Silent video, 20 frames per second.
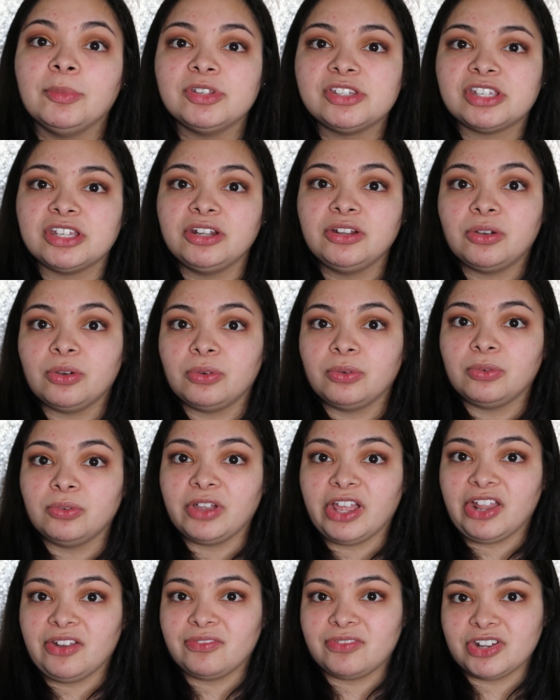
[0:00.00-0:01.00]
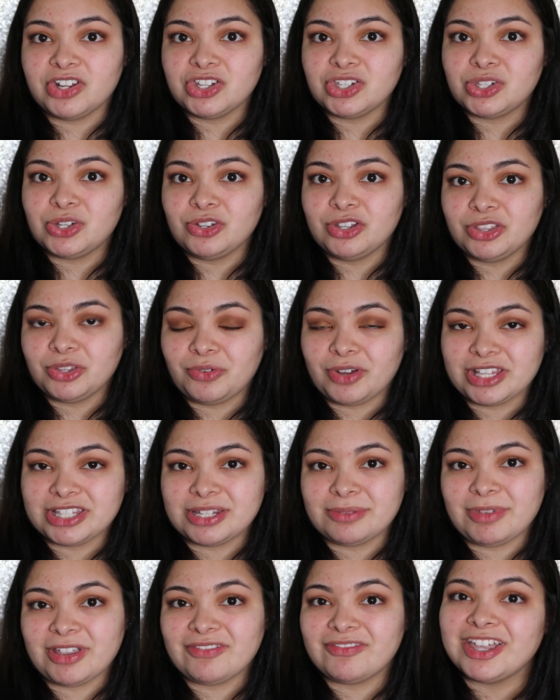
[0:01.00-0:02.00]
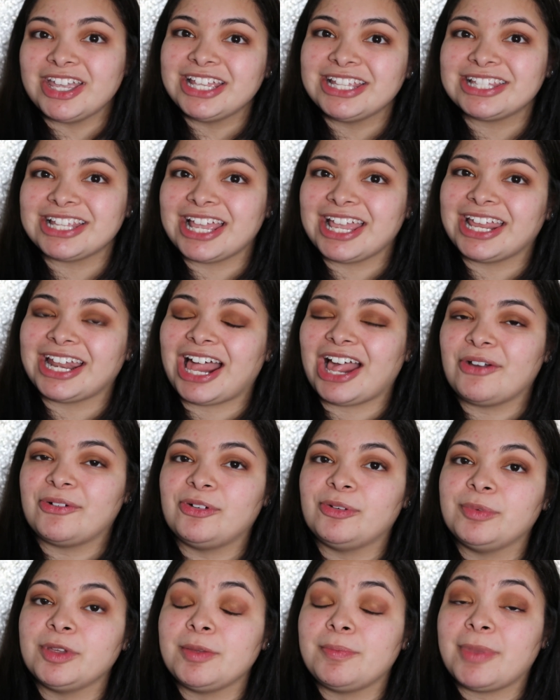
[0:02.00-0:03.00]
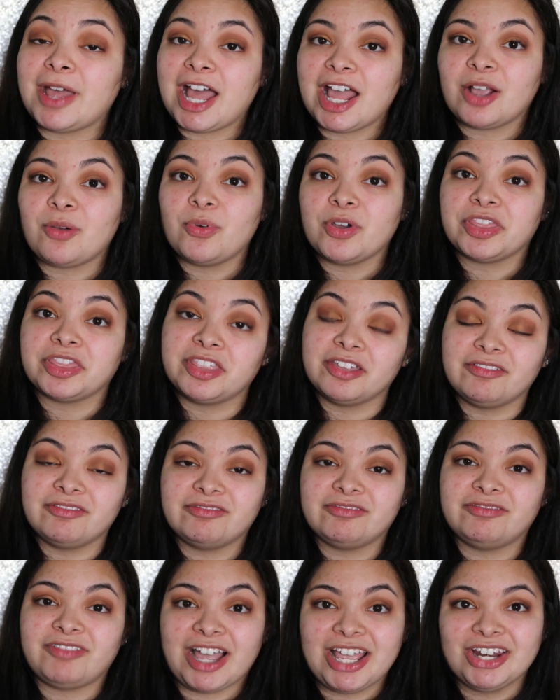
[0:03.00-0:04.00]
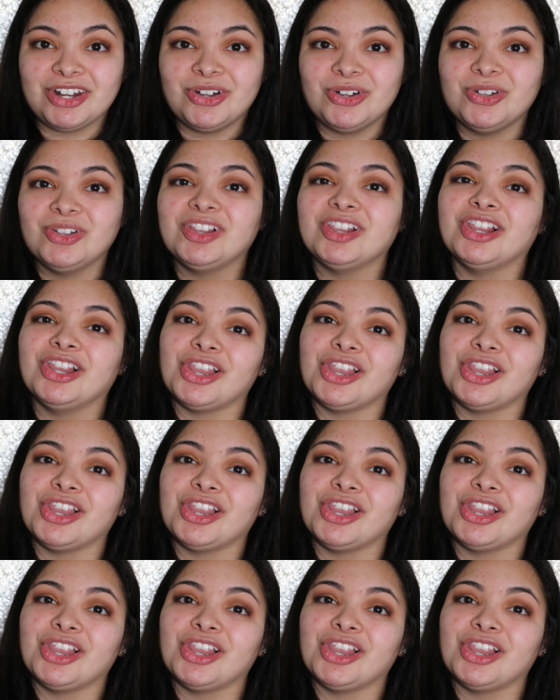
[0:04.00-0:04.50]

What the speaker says: I'm just gonna go and finish doing the rest of my face, and I will be back with the final